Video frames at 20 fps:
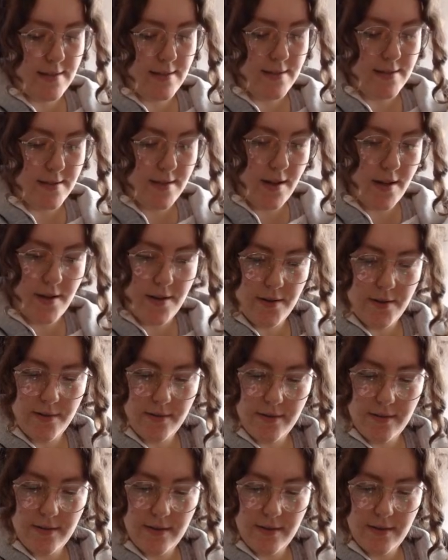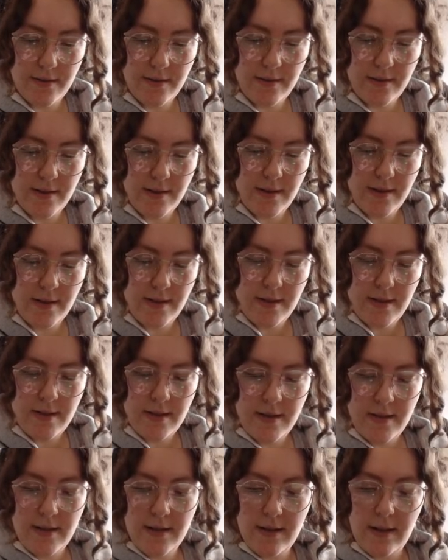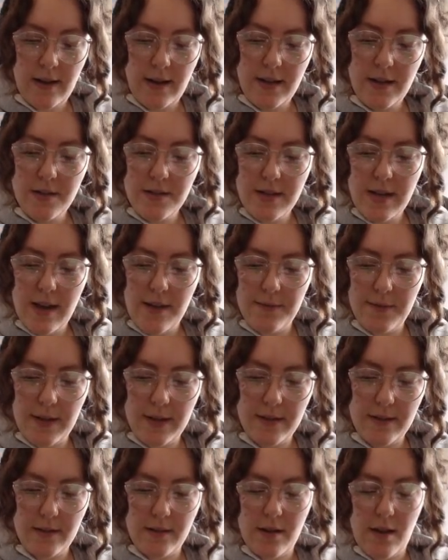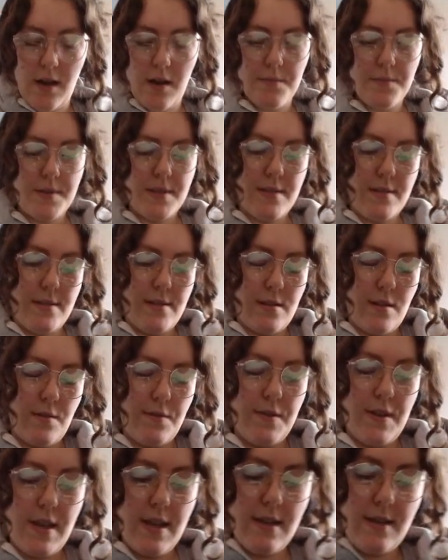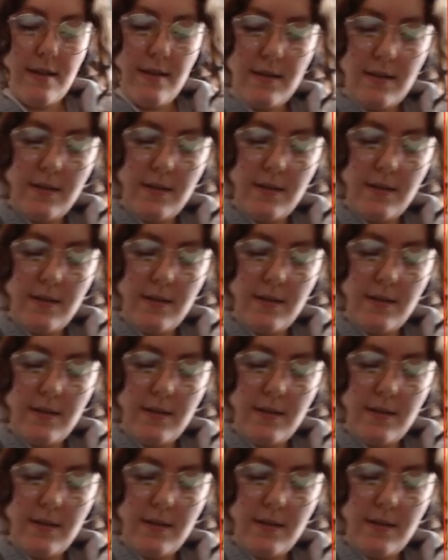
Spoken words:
So I usually have like the cups and stuff here.